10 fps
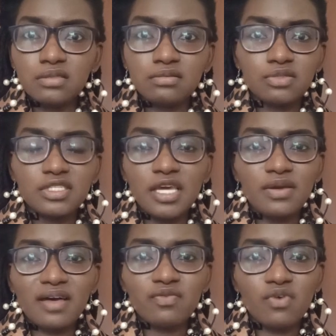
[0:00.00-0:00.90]
Today you
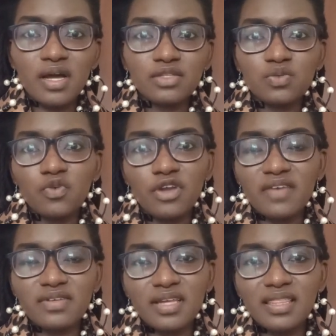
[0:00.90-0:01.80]
have one, tomorrow you have
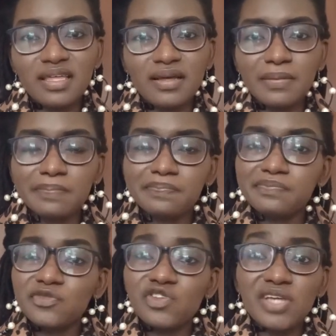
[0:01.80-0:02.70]
another.
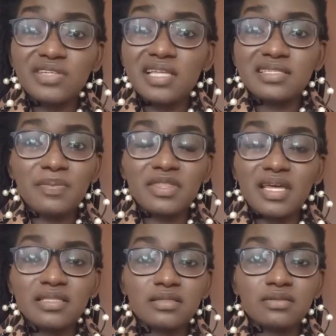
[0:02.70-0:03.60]
Try to get something
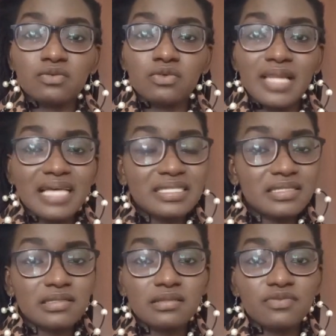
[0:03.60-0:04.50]
that will
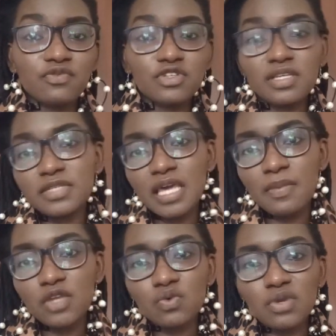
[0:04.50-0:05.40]
last for some time
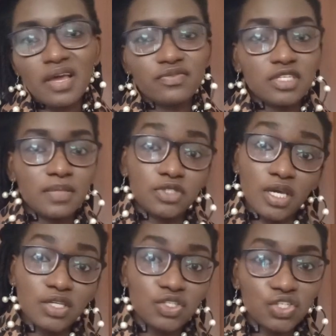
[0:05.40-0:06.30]
and you don't have to keep
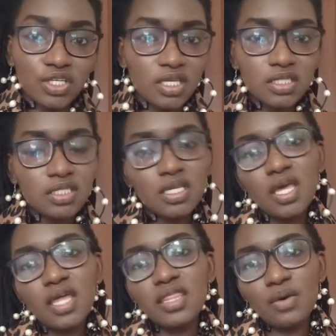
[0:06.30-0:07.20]
changing it.
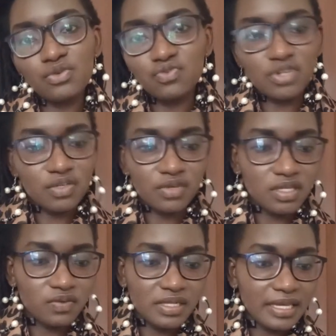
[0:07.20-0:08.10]
That would really, really,
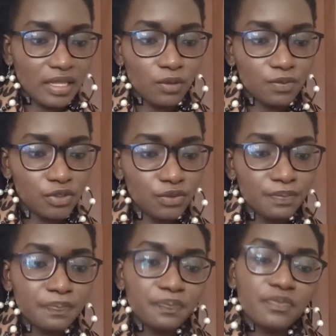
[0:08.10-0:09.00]
really help you.
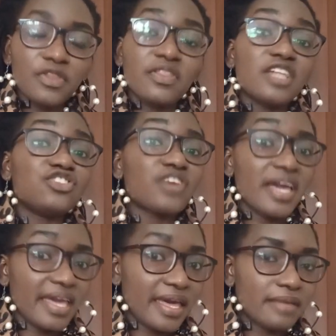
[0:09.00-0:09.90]
Then dry
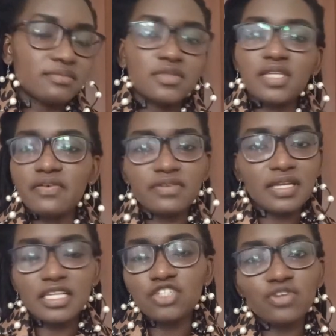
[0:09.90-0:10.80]
hair,
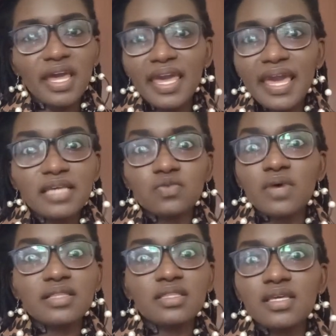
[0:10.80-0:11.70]
definitely. Dry hair is
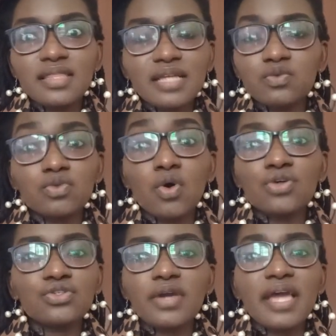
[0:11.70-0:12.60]
one thing that will
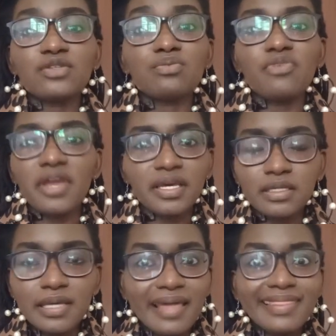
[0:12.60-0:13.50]
cause your hair to break.
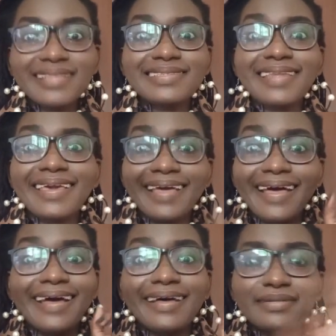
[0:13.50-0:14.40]
That's like
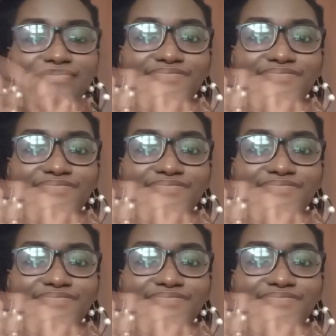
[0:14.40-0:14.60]
a